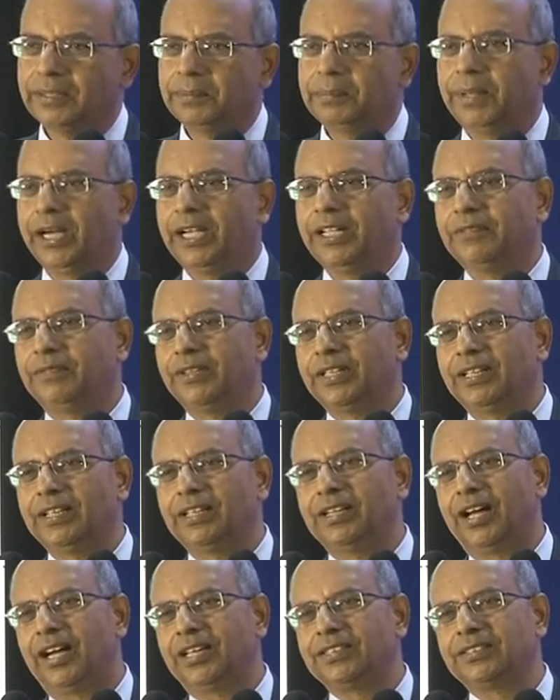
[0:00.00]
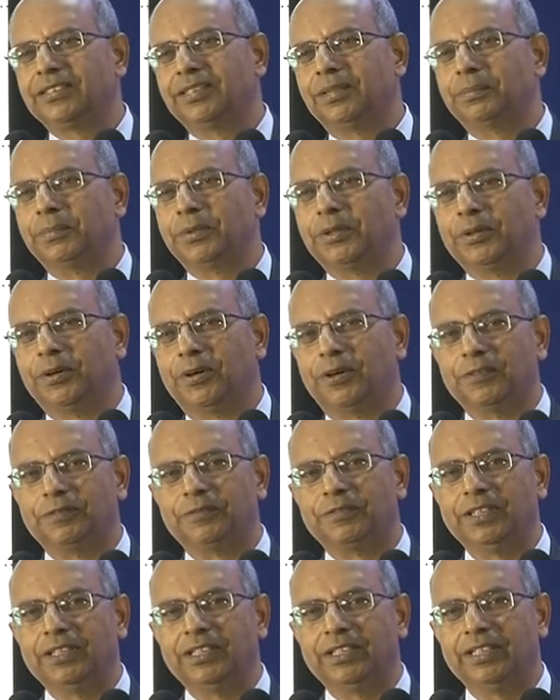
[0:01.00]
by very large number
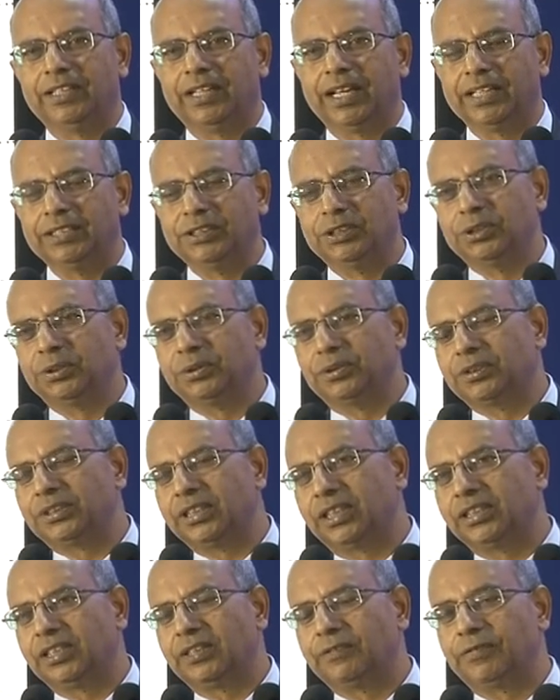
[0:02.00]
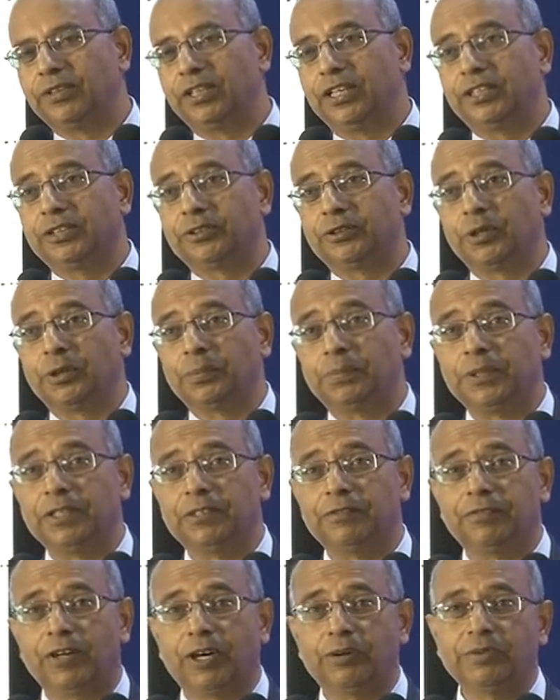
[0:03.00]
of the NGOs and the philanthropy
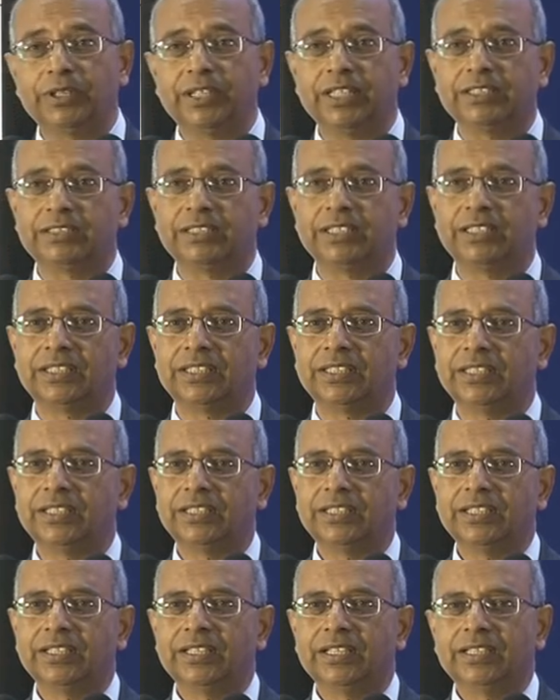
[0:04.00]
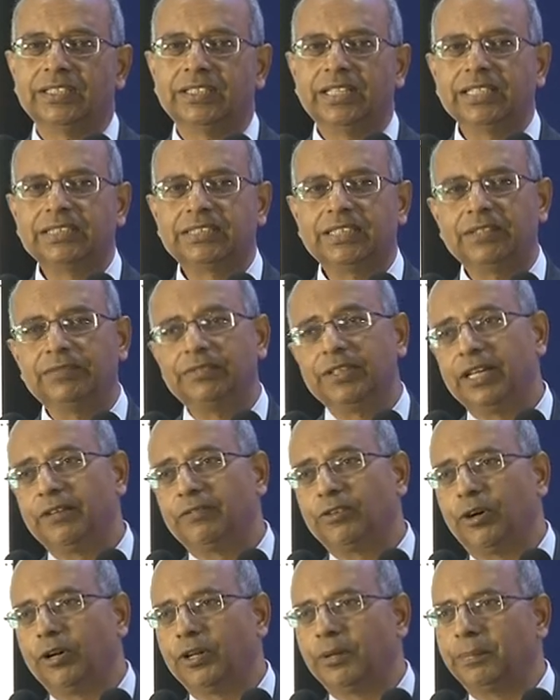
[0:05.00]
foundation. They say, we have
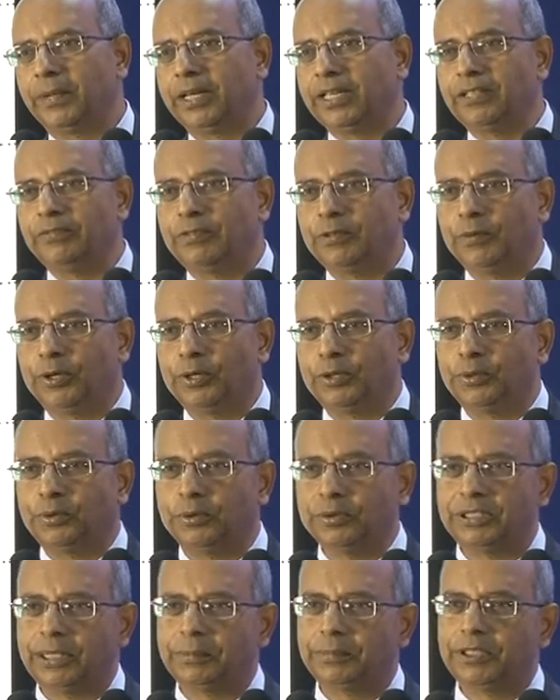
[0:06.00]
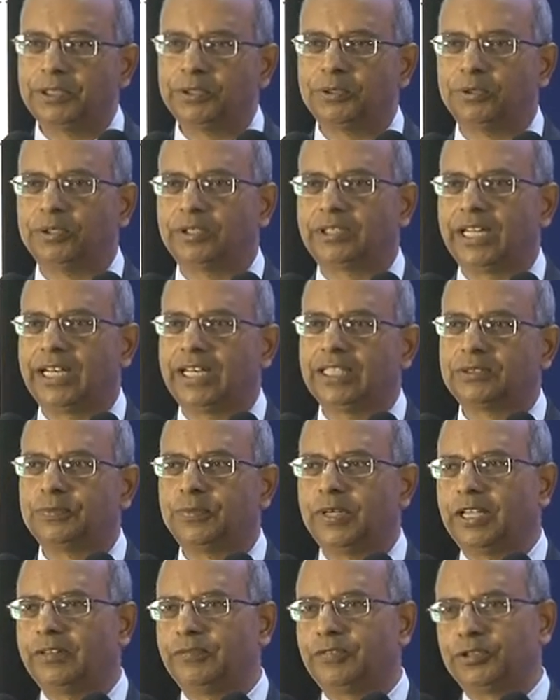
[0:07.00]
a lot of money, we want to do something good, tell us
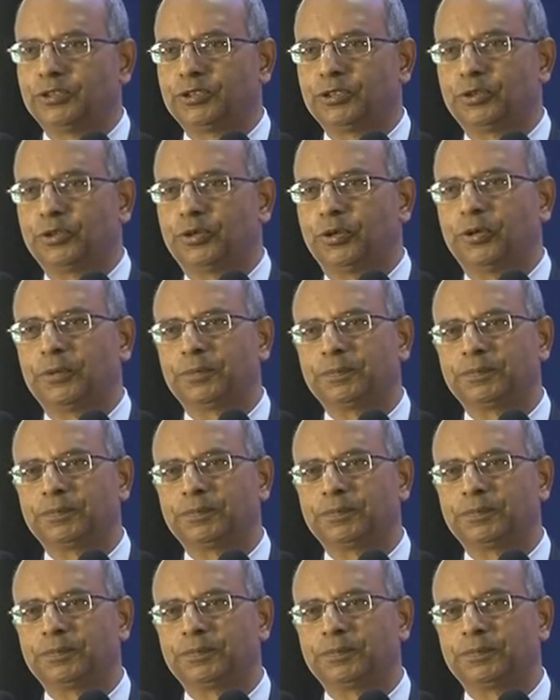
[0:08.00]
where we should go.